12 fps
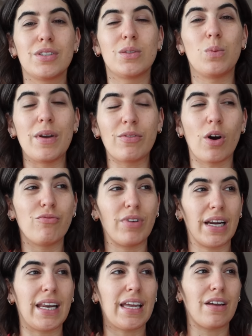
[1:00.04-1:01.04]
So we've got a
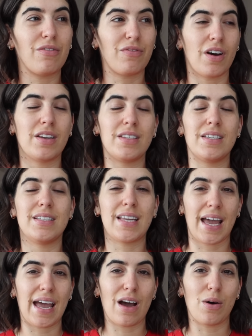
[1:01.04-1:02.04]
really fun
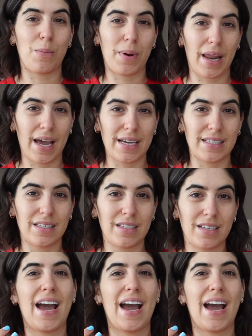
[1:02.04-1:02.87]
day out planned.